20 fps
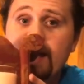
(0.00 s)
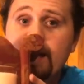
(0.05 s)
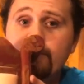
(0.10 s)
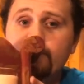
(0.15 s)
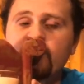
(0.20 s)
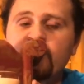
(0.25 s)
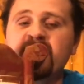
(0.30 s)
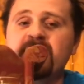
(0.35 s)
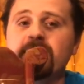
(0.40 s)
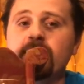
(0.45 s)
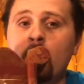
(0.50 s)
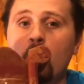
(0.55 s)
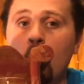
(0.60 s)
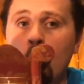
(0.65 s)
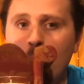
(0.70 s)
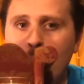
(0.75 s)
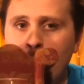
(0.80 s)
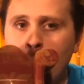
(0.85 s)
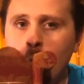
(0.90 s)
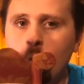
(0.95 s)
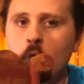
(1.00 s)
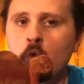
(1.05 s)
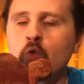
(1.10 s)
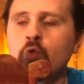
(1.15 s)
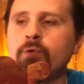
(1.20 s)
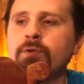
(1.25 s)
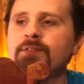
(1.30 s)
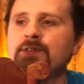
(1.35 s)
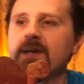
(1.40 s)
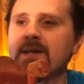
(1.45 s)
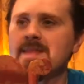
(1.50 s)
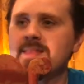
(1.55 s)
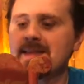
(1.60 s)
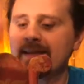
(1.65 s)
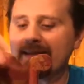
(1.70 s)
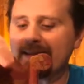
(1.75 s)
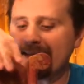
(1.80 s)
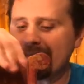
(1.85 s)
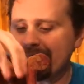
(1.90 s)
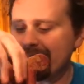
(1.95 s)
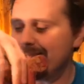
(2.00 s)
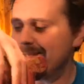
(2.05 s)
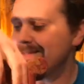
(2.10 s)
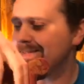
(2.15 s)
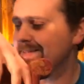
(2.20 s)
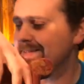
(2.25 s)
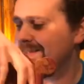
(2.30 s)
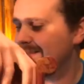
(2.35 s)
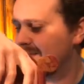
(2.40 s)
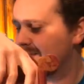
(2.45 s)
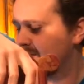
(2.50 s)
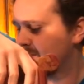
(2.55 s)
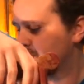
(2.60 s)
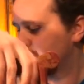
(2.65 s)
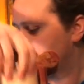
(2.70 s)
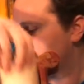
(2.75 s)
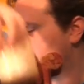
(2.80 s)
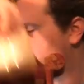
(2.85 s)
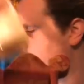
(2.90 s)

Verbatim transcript: but it holds the heat in